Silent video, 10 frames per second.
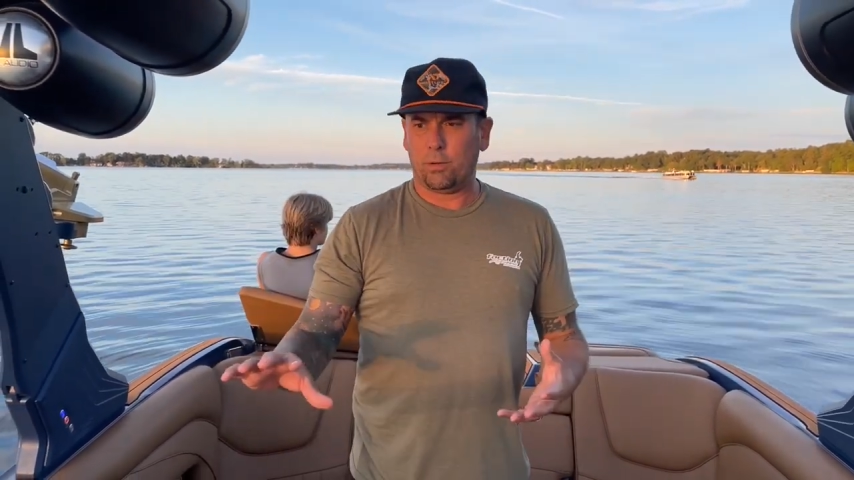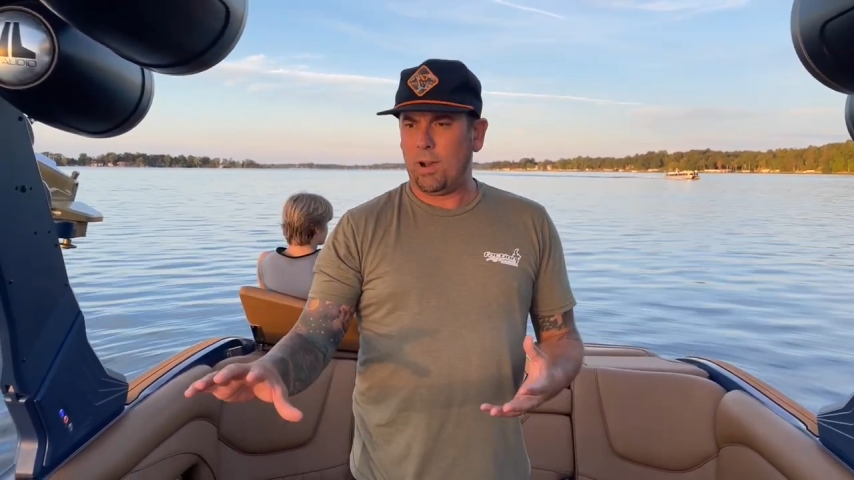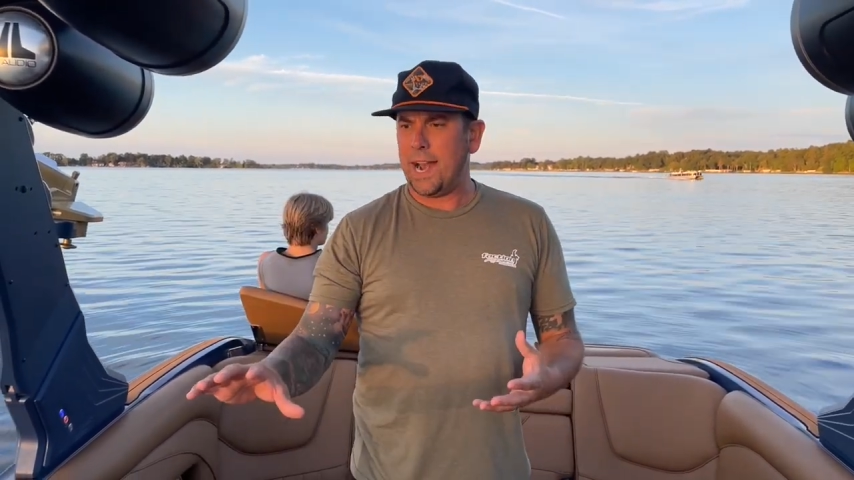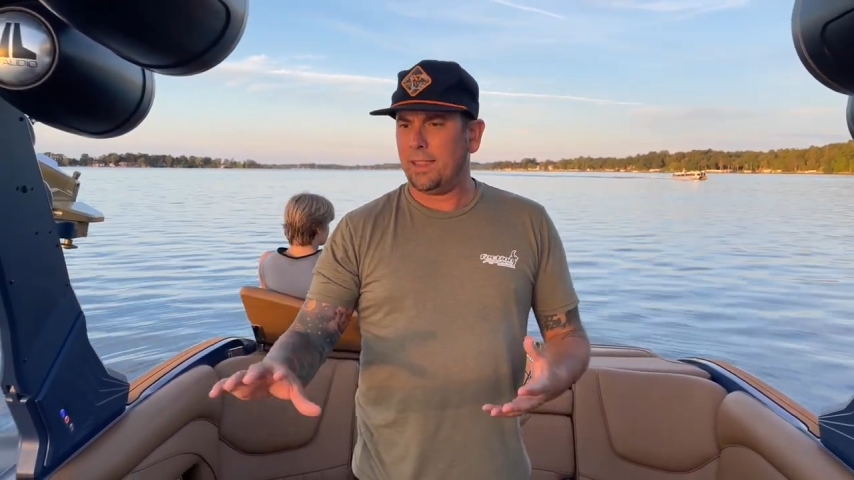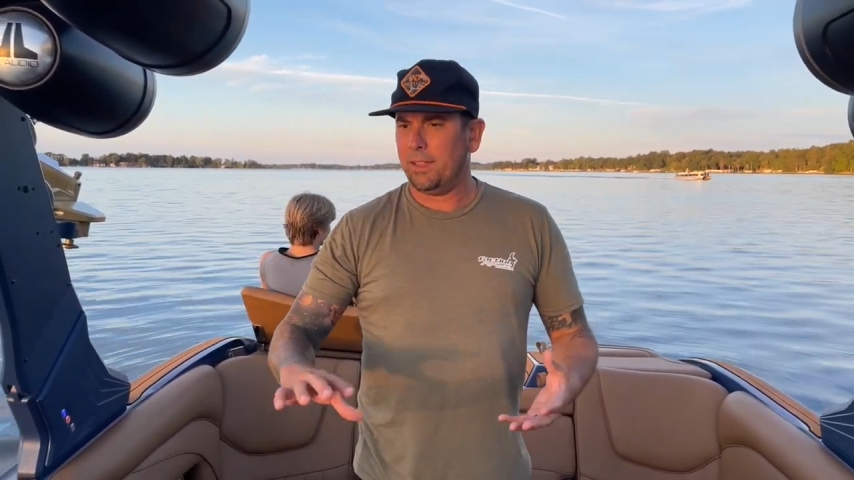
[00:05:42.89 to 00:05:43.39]
to
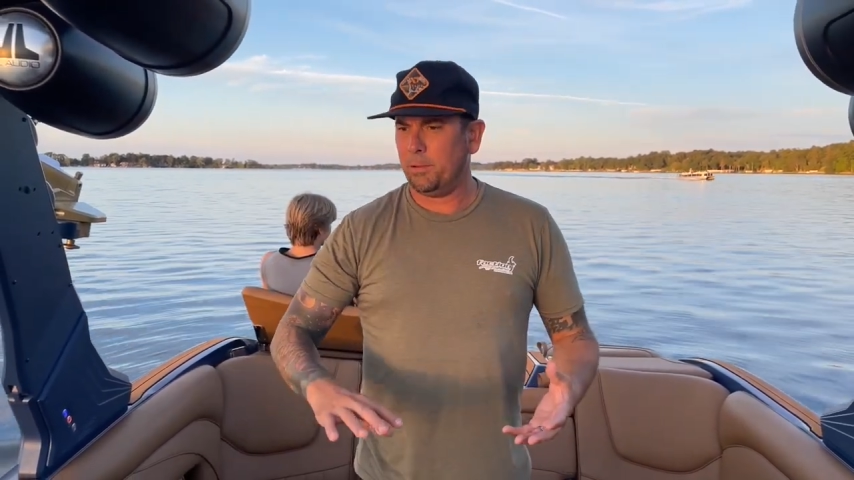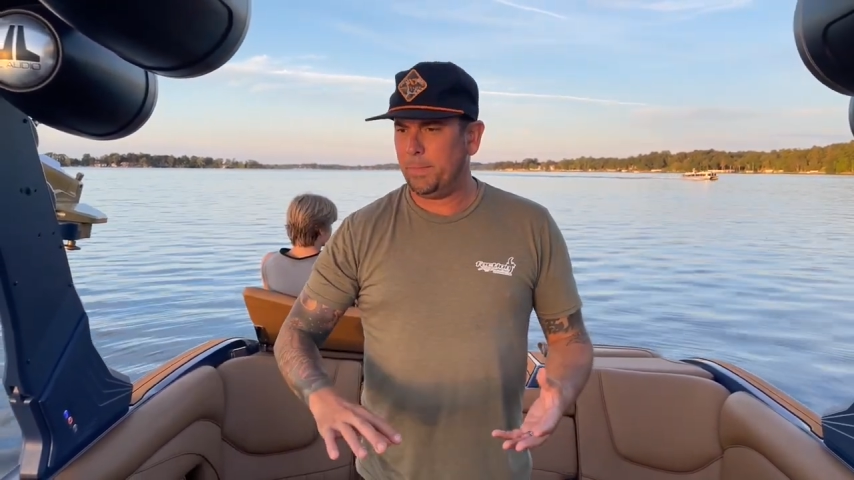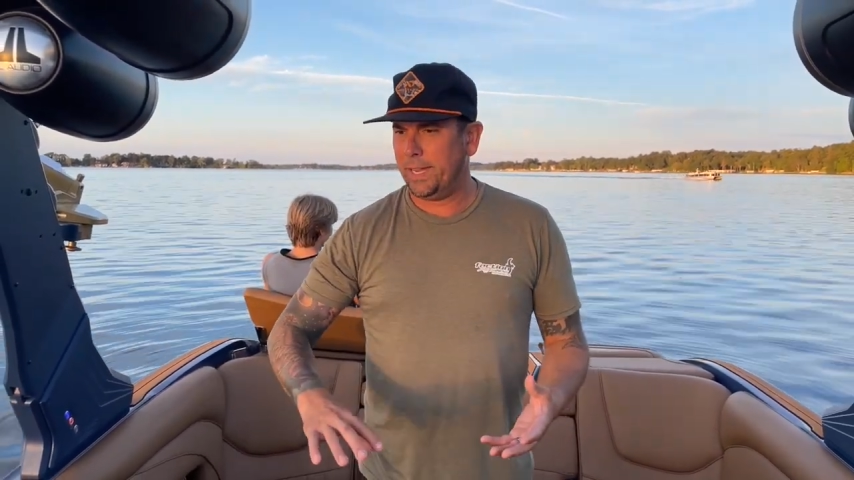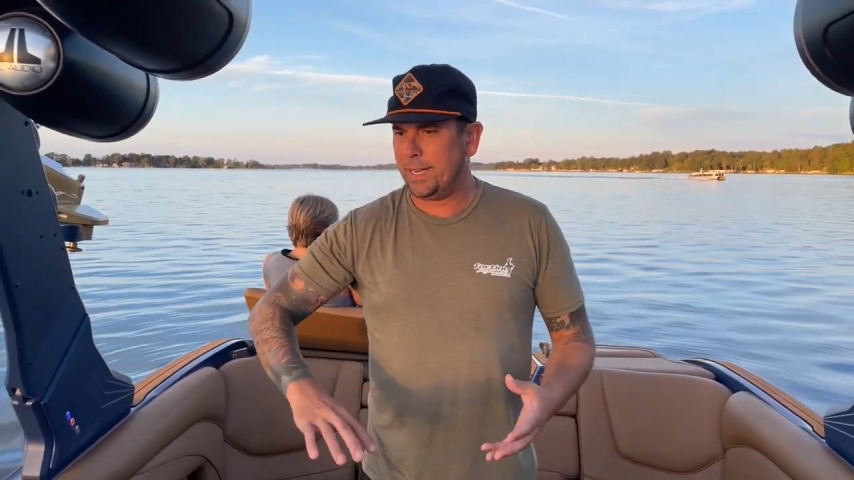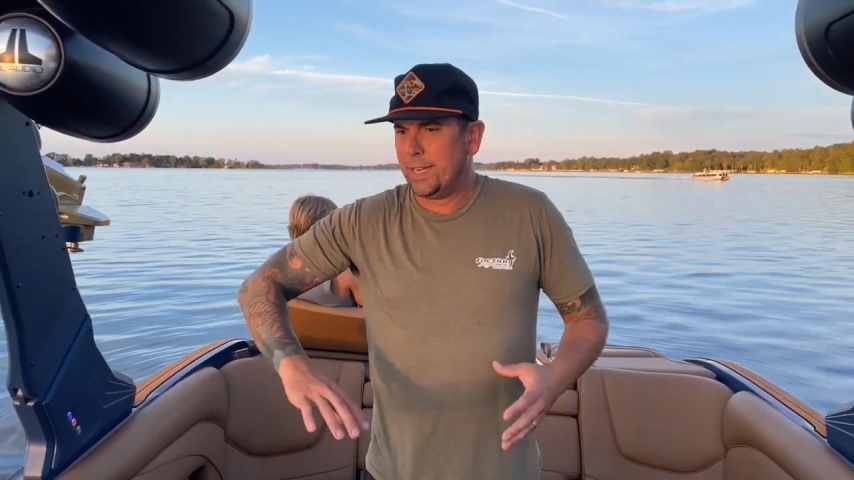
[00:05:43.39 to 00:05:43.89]
ride a little
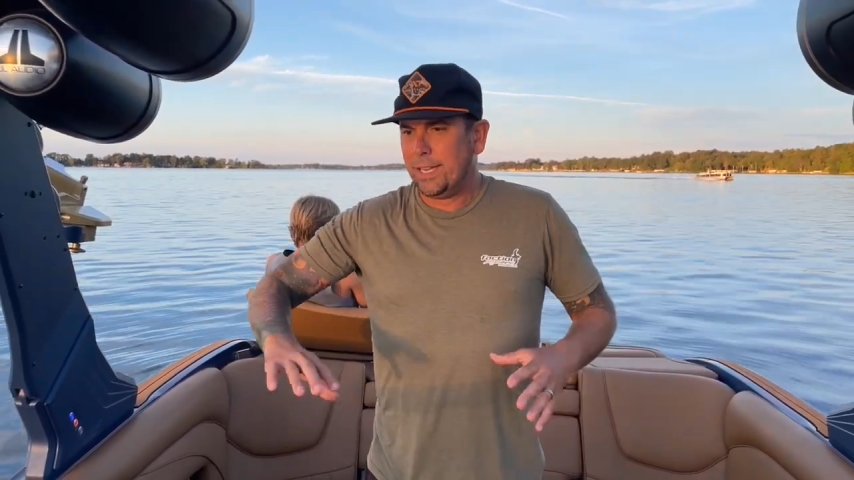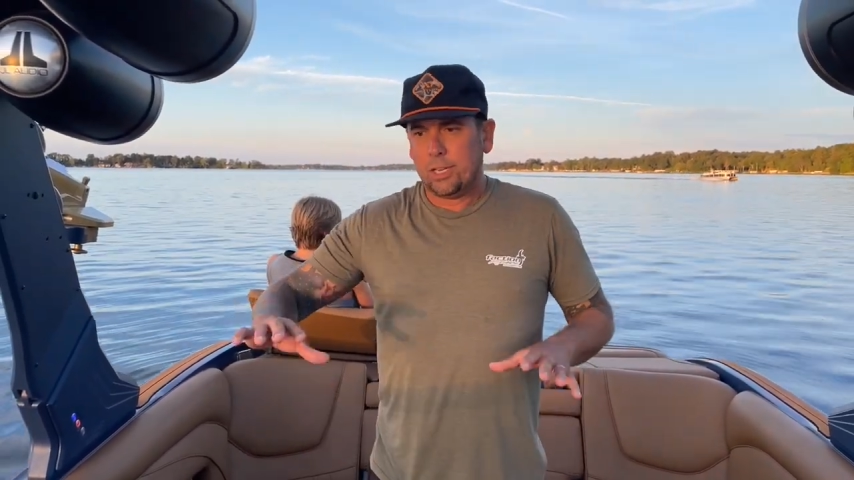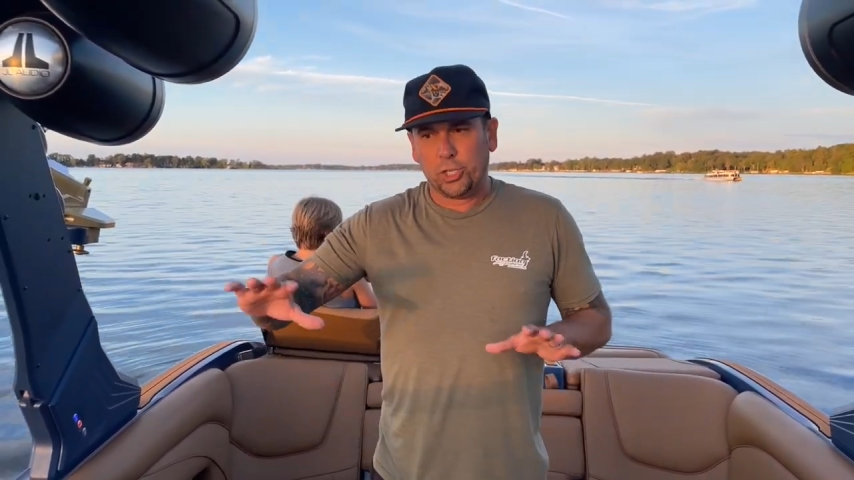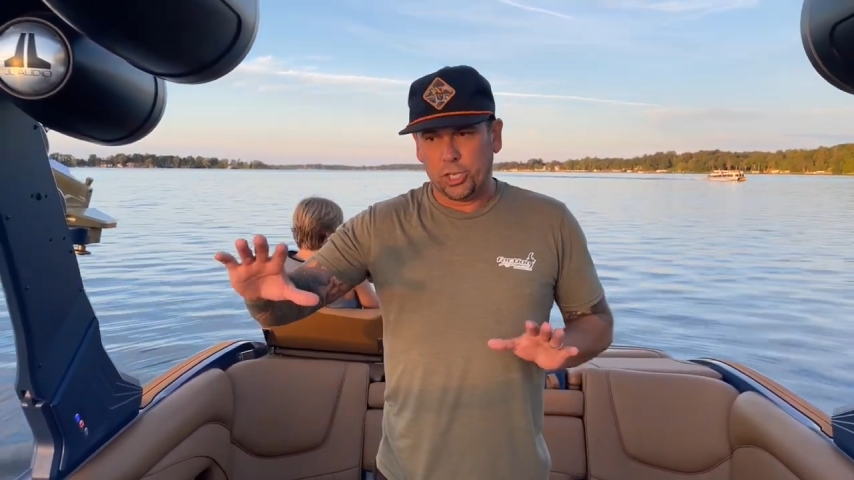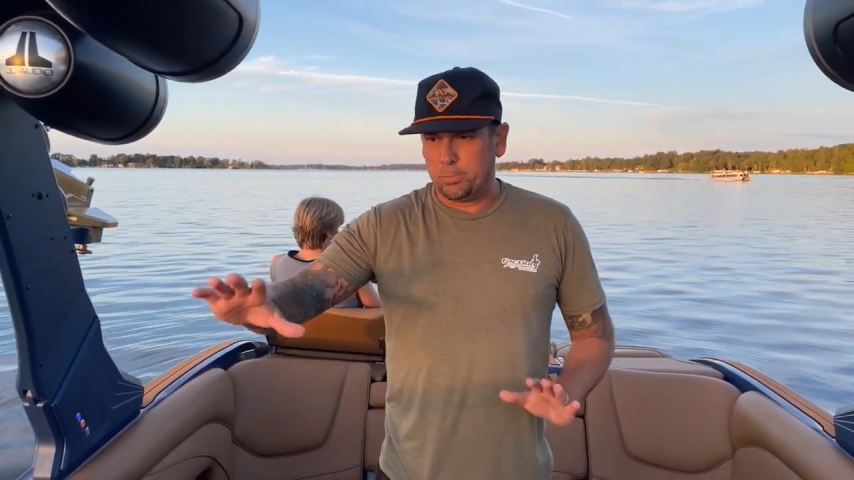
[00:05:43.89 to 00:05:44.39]
bit
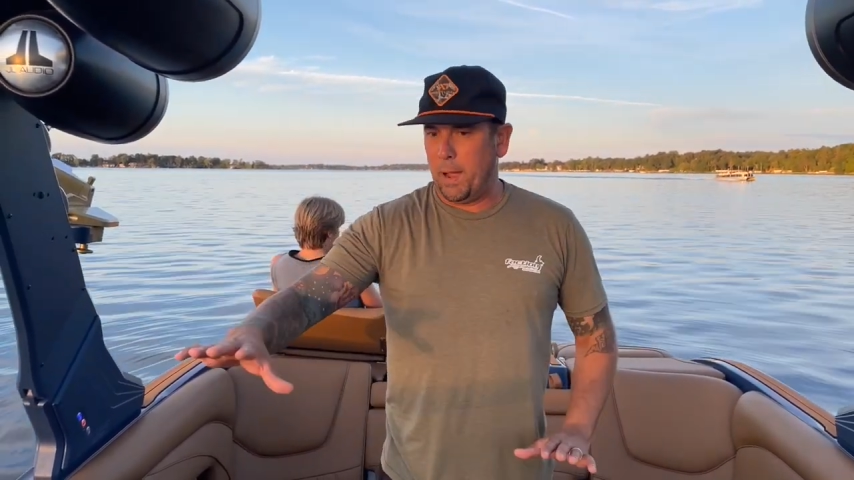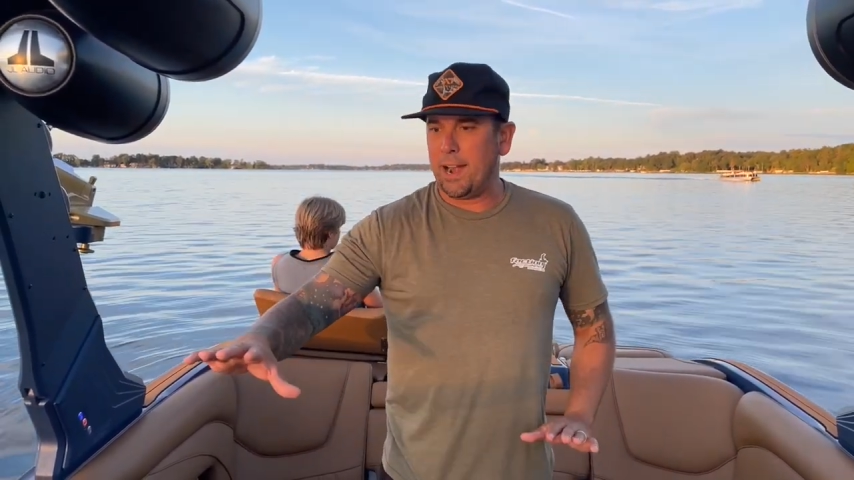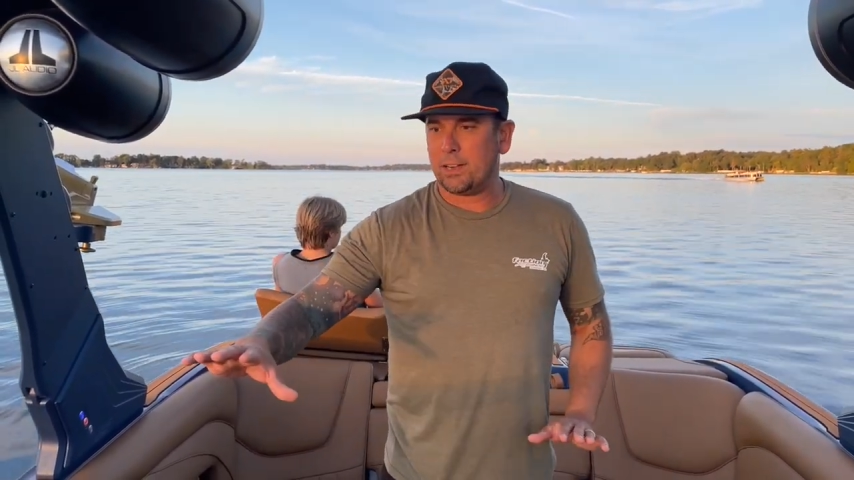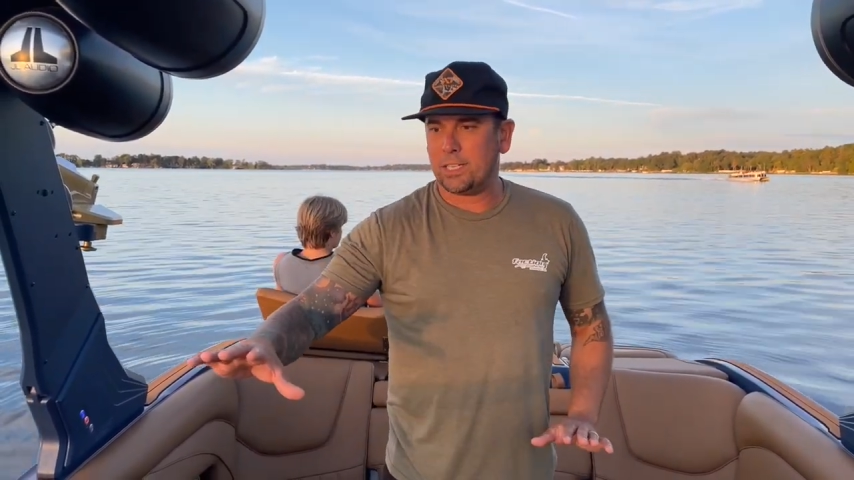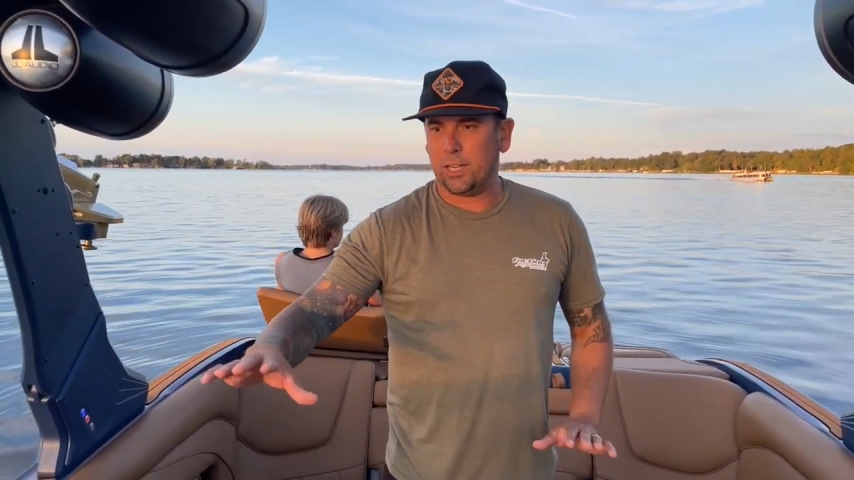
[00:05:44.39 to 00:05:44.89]
just
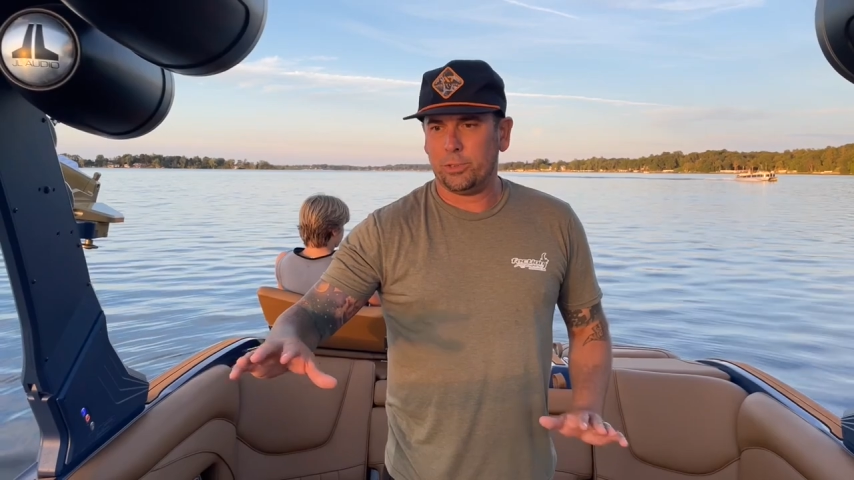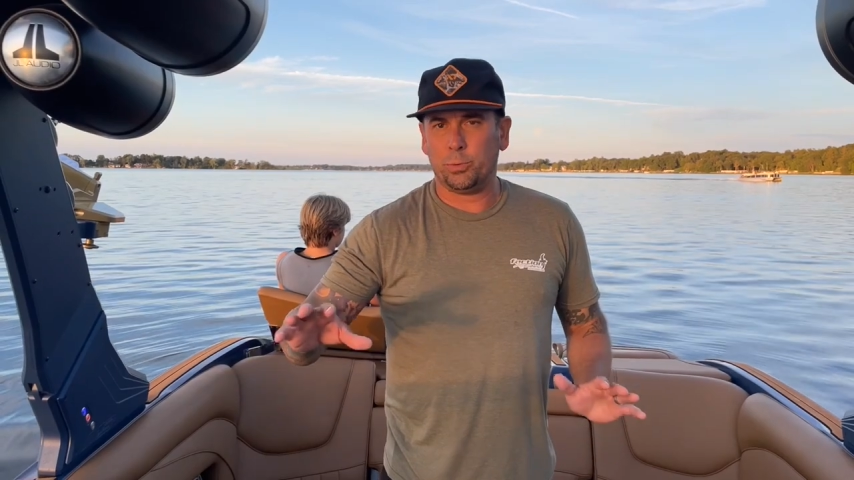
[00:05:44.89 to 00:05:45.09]
by ourselves.